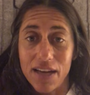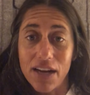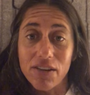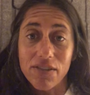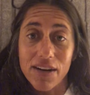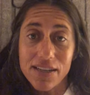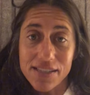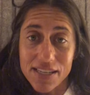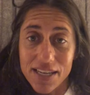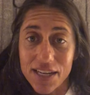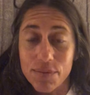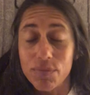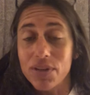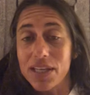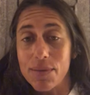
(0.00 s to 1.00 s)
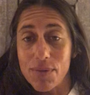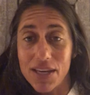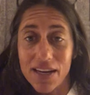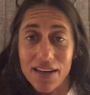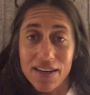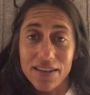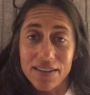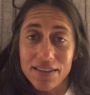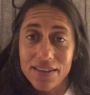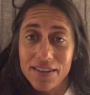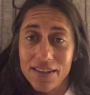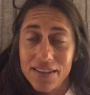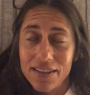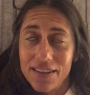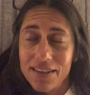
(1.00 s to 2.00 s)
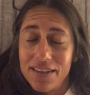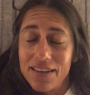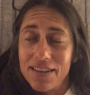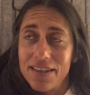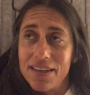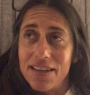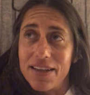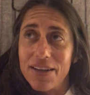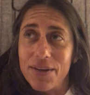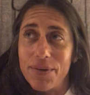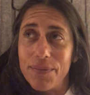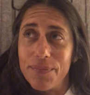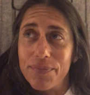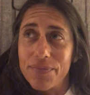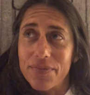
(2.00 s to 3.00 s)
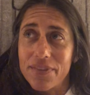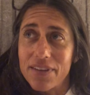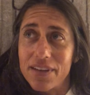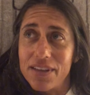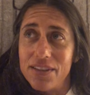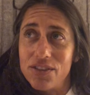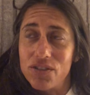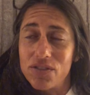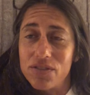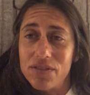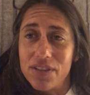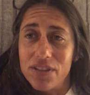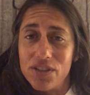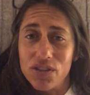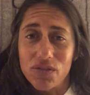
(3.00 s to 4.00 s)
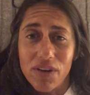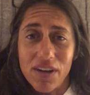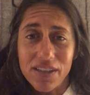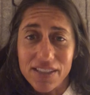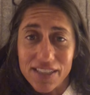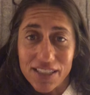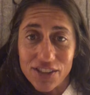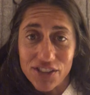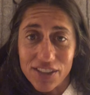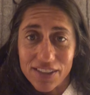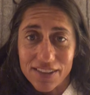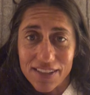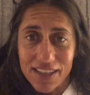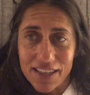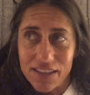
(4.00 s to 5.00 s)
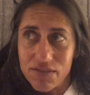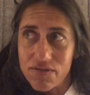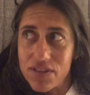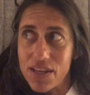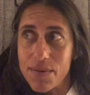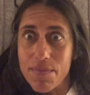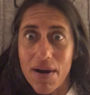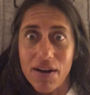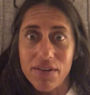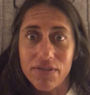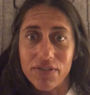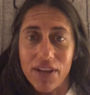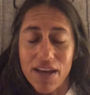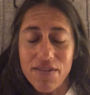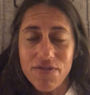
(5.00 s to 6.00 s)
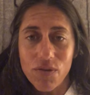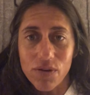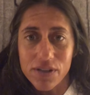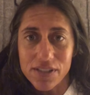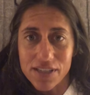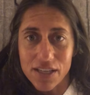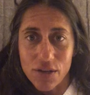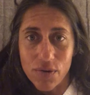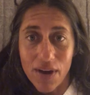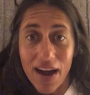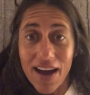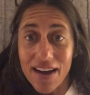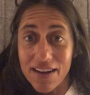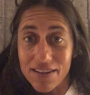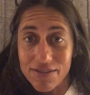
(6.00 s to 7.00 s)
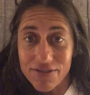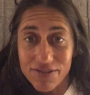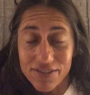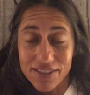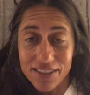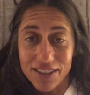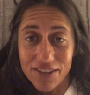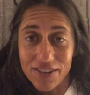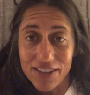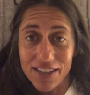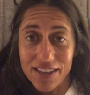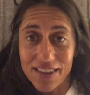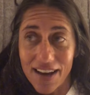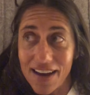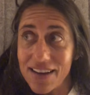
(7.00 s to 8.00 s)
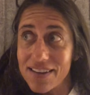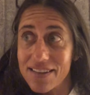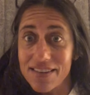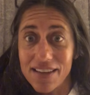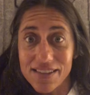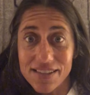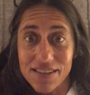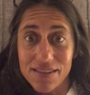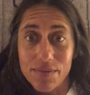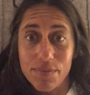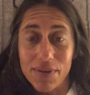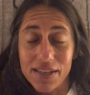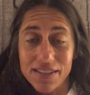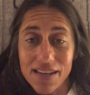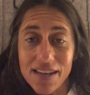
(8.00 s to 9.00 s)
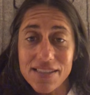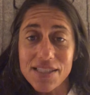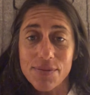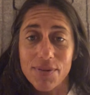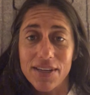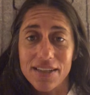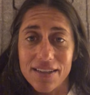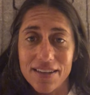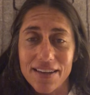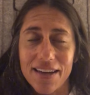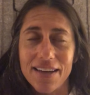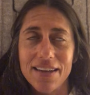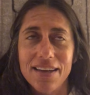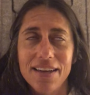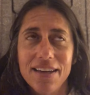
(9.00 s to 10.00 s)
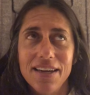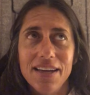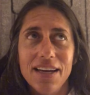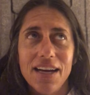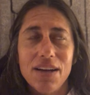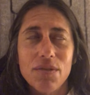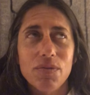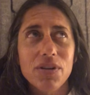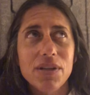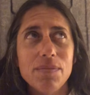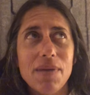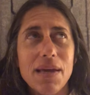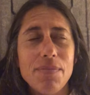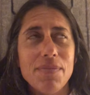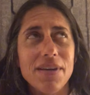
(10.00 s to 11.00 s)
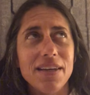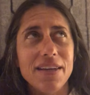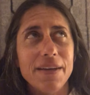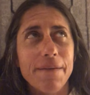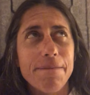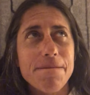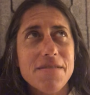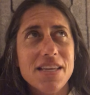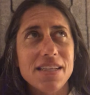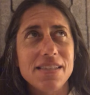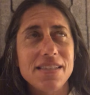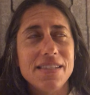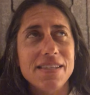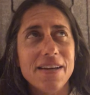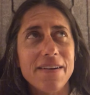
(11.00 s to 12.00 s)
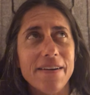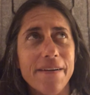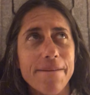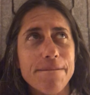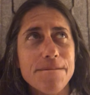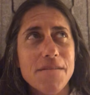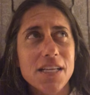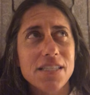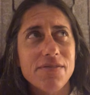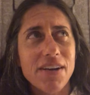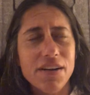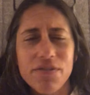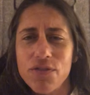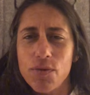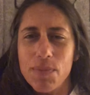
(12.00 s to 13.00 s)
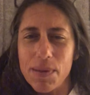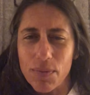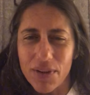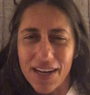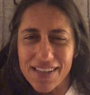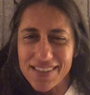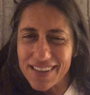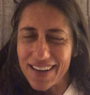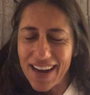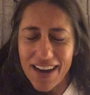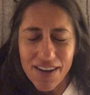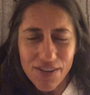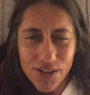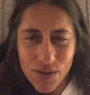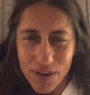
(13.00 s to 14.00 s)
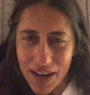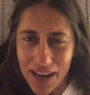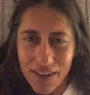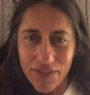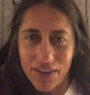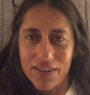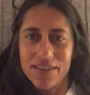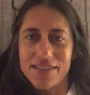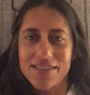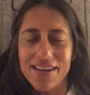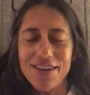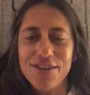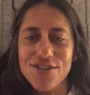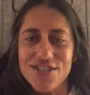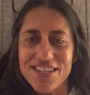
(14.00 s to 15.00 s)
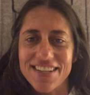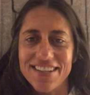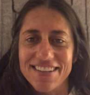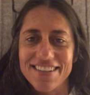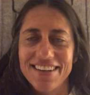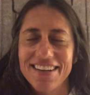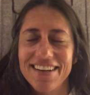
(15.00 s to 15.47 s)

anorexia and bulimia and drug addiction, like the amount of life force that you have, you know, like that's a big testament. And it really made me consider, because I've had a few people ask, like, how do you have all this energy?